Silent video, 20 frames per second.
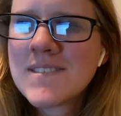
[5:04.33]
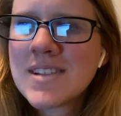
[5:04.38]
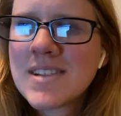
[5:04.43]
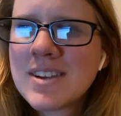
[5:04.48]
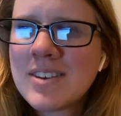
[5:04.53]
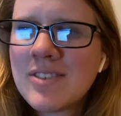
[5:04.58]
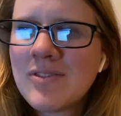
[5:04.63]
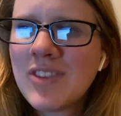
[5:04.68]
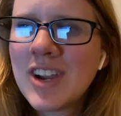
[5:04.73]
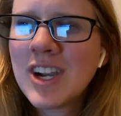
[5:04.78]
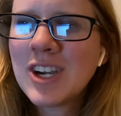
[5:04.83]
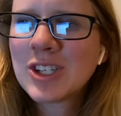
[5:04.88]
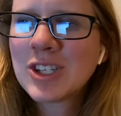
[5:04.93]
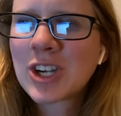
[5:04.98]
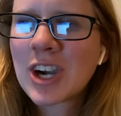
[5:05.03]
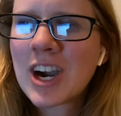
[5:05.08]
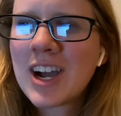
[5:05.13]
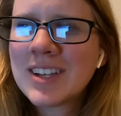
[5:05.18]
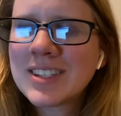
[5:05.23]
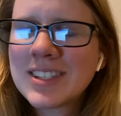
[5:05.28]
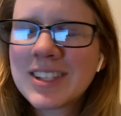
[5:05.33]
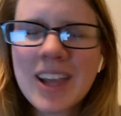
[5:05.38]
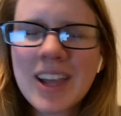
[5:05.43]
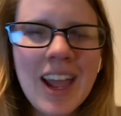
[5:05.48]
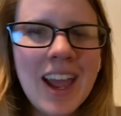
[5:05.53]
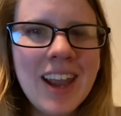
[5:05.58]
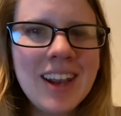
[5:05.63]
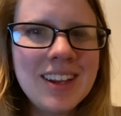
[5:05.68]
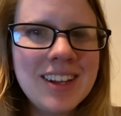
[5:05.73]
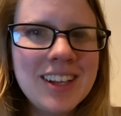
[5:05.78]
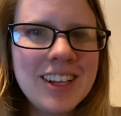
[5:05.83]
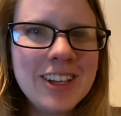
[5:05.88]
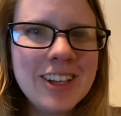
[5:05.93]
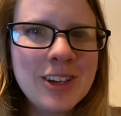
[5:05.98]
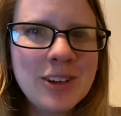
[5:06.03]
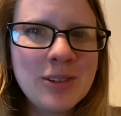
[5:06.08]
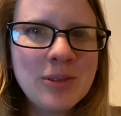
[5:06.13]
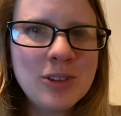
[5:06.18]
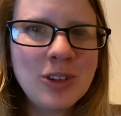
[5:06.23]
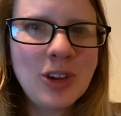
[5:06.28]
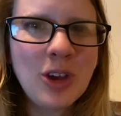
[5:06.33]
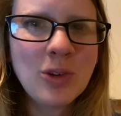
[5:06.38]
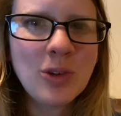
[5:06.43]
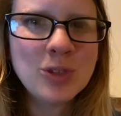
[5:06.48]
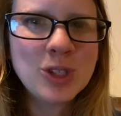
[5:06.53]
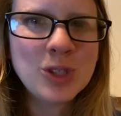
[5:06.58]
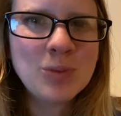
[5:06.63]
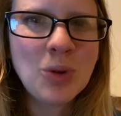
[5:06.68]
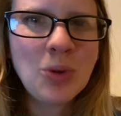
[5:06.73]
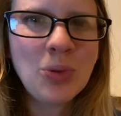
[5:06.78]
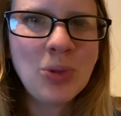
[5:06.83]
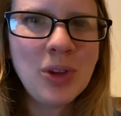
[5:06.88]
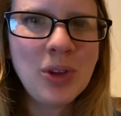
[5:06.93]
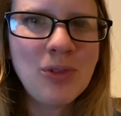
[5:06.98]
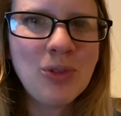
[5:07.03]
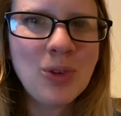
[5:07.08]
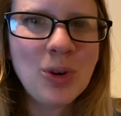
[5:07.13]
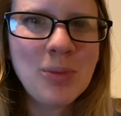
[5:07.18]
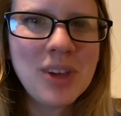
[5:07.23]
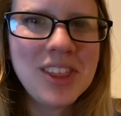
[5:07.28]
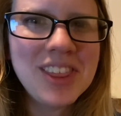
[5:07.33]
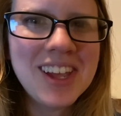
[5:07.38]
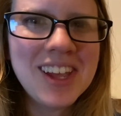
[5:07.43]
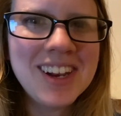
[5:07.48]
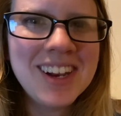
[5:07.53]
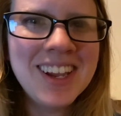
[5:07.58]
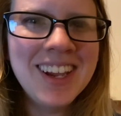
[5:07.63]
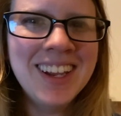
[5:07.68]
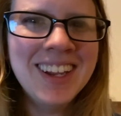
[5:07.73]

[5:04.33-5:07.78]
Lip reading: fingers crossed that editing goes smoothly for me then.